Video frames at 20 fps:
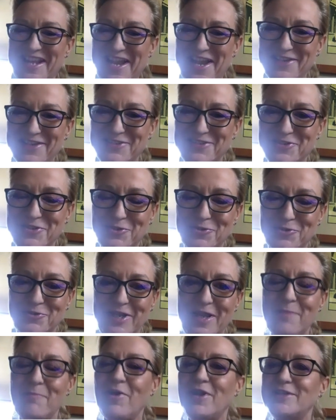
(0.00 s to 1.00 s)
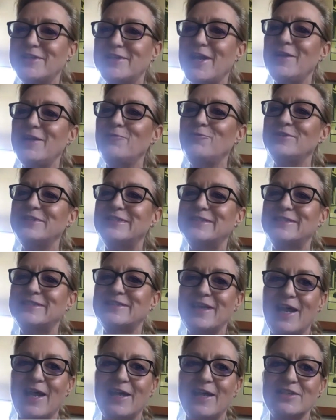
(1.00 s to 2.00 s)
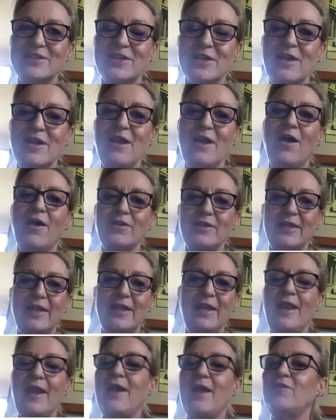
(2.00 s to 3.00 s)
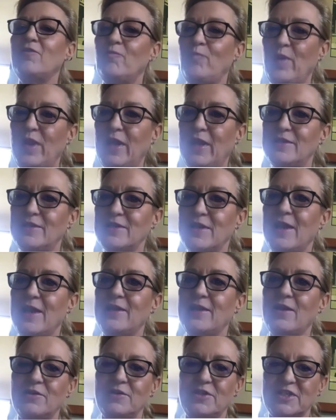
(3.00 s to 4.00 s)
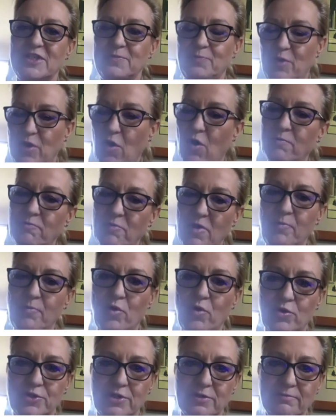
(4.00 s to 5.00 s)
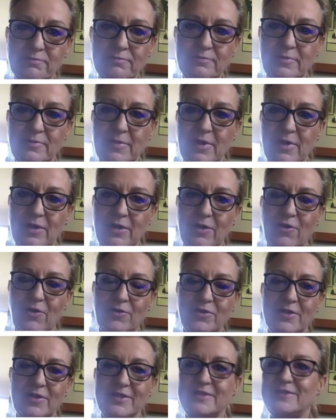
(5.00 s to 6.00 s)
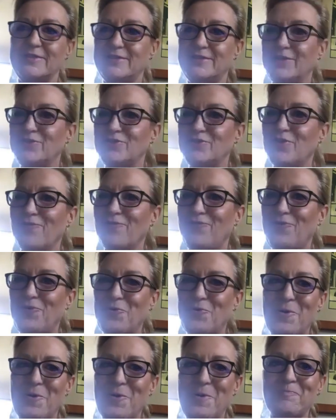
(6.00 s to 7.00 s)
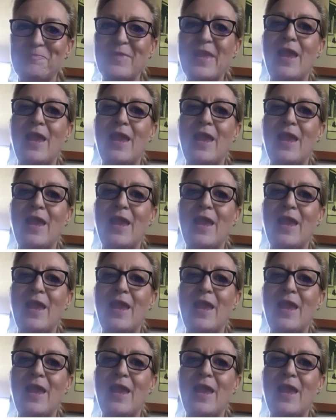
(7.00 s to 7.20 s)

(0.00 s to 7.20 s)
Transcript: article, yeah, my day would start, I'd get out of bed and I'd just be on my bottom on the top floor,